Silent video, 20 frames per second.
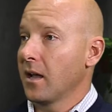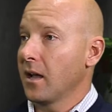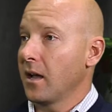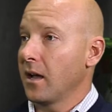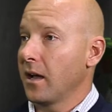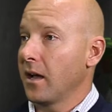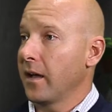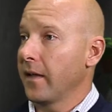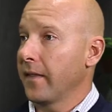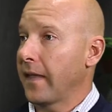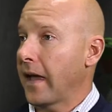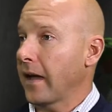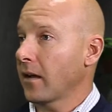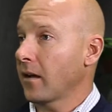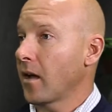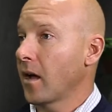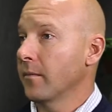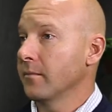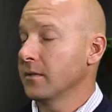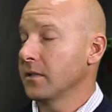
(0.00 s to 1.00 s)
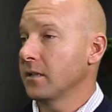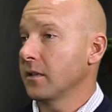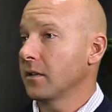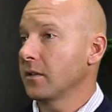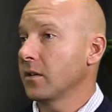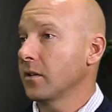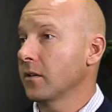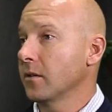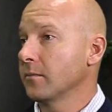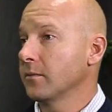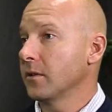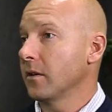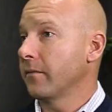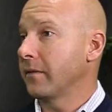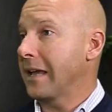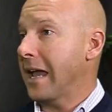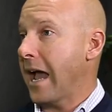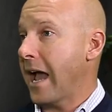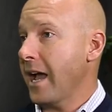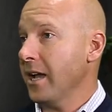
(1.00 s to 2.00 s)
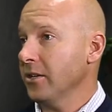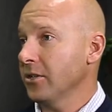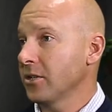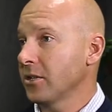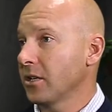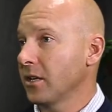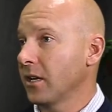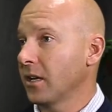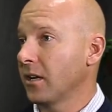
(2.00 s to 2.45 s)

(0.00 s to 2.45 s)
That comes in the terms of cash